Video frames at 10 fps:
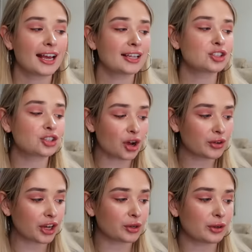It's so
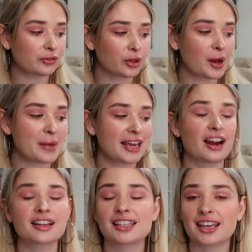good. We follow our main
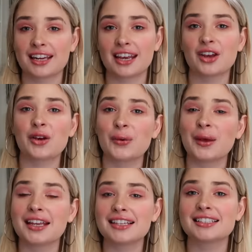character, Kitty, who
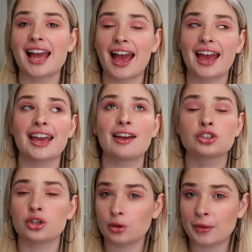is a
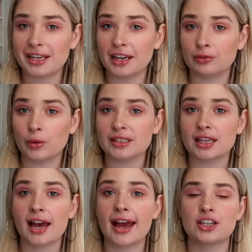social media
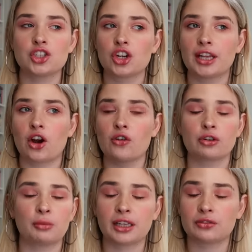influencer, and she's got like over
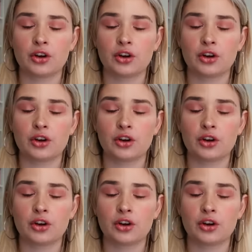1 million